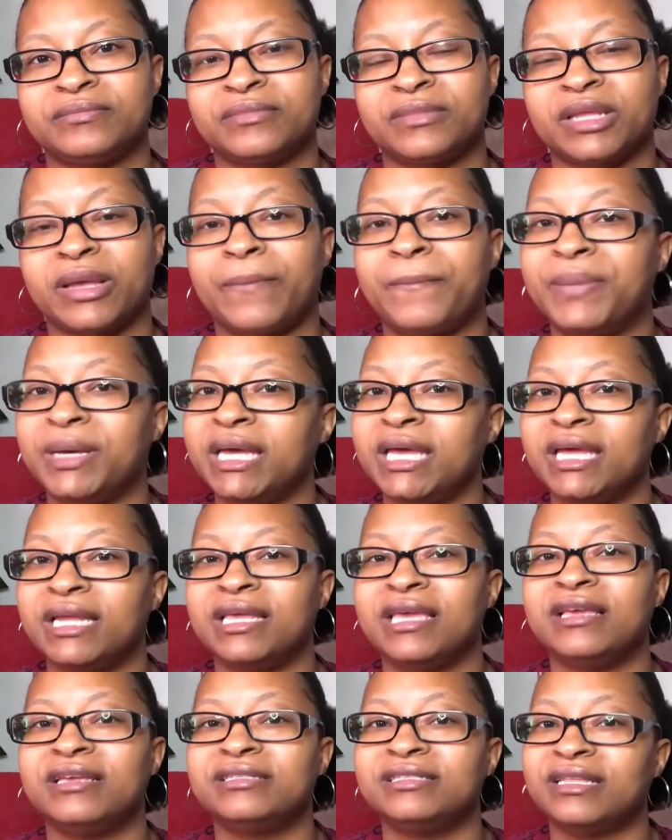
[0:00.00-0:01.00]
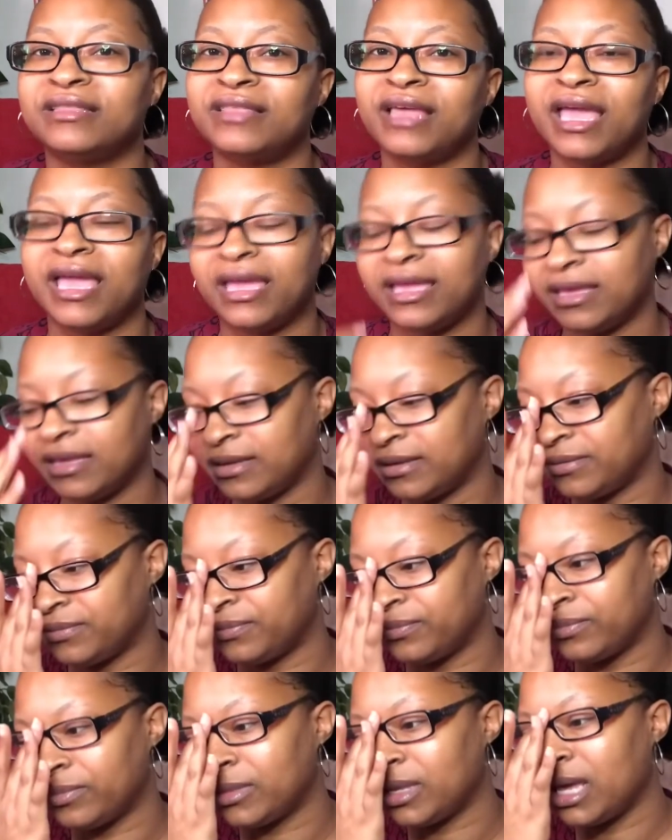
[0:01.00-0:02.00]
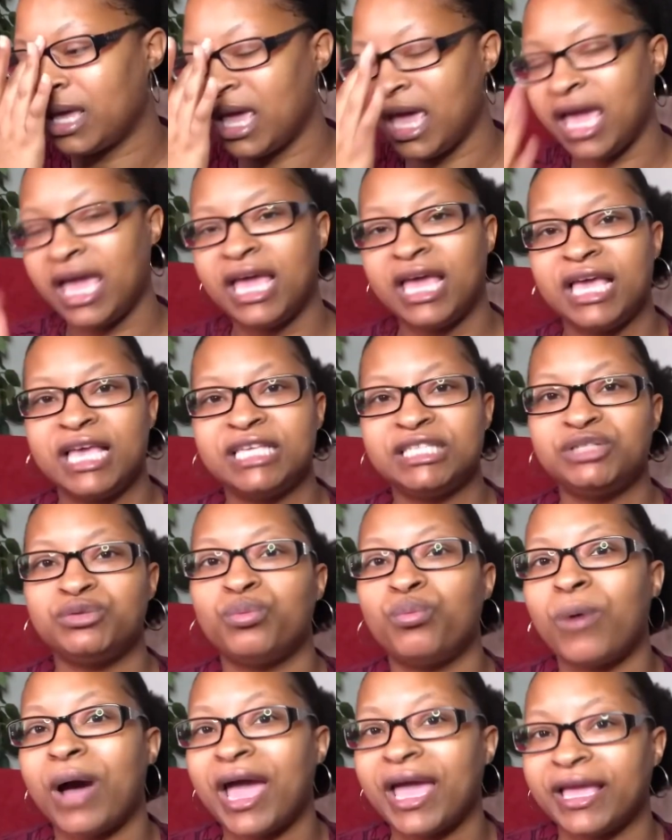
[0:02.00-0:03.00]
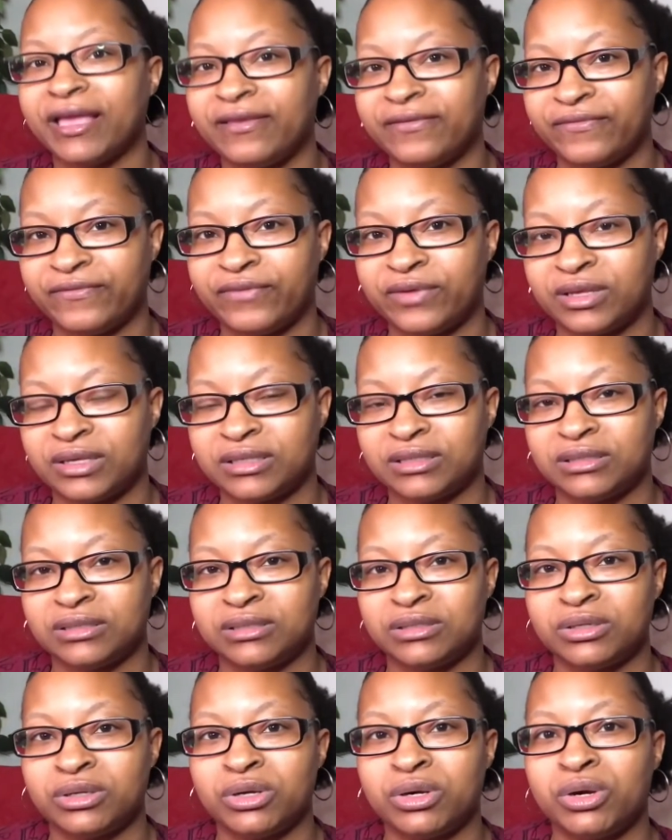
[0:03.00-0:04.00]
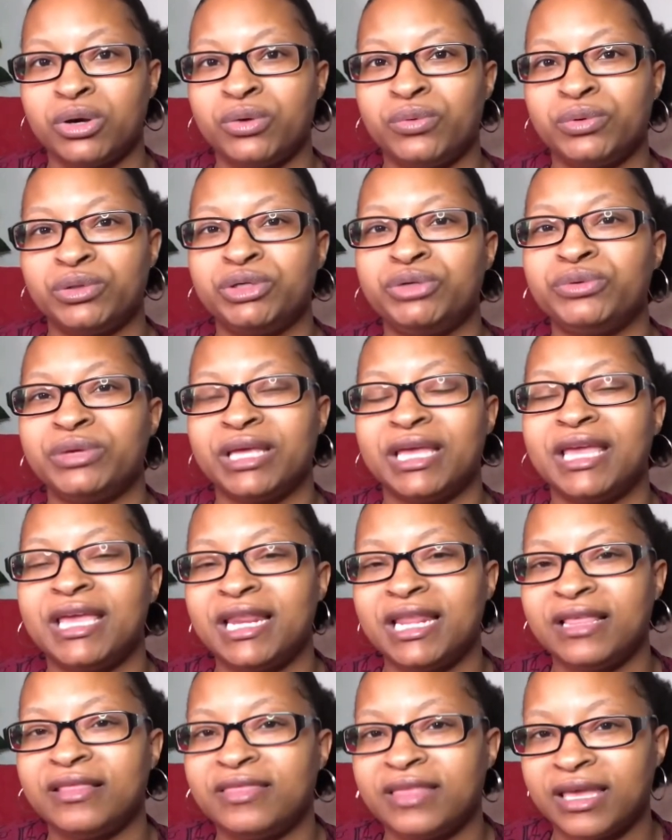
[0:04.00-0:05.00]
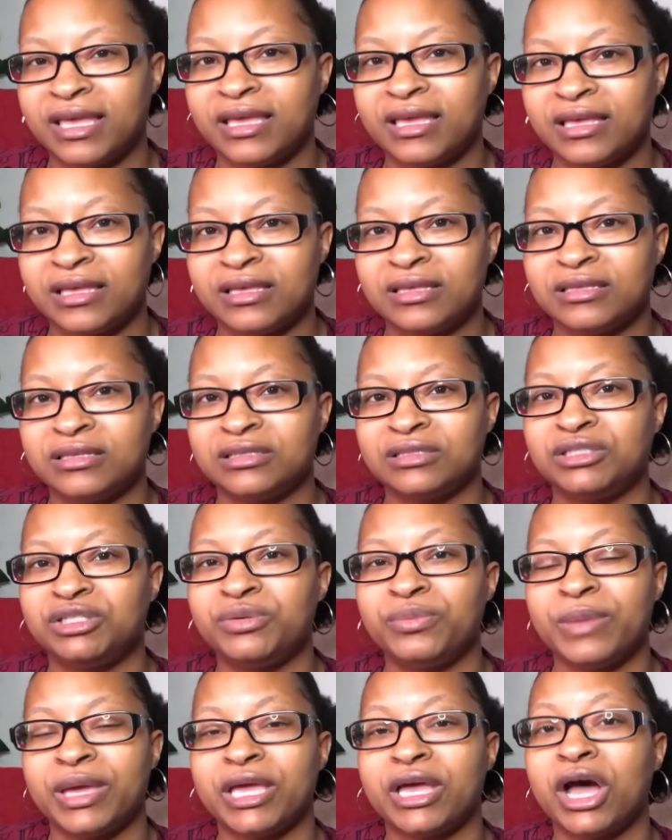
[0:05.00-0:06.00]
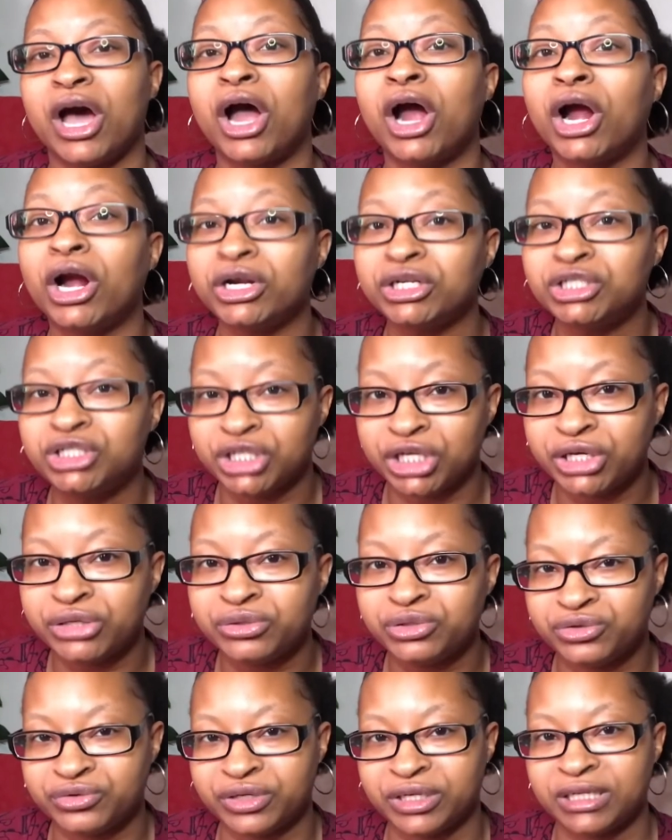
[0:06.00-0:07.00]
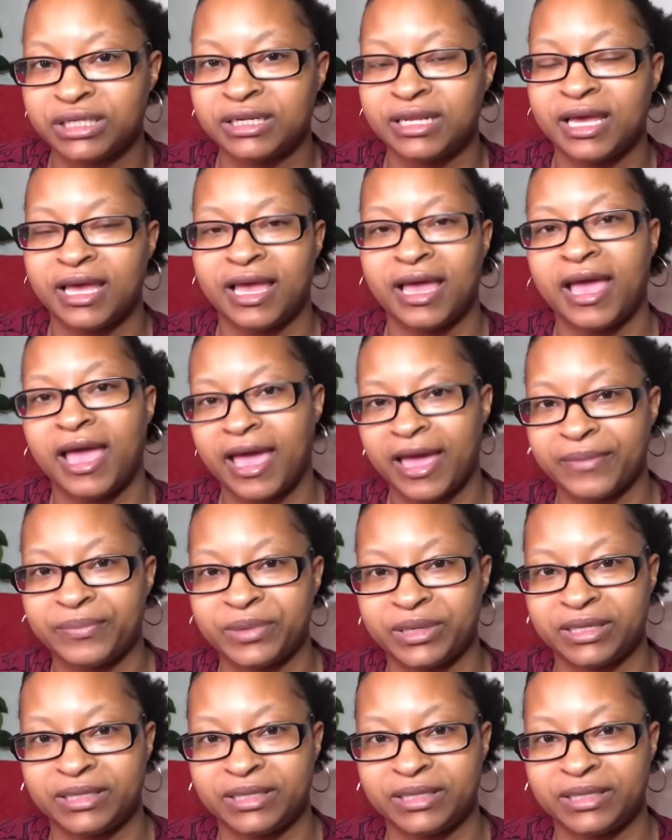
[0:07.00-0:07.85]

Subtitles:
But here's the thing. His wife would do anything to make her children happy.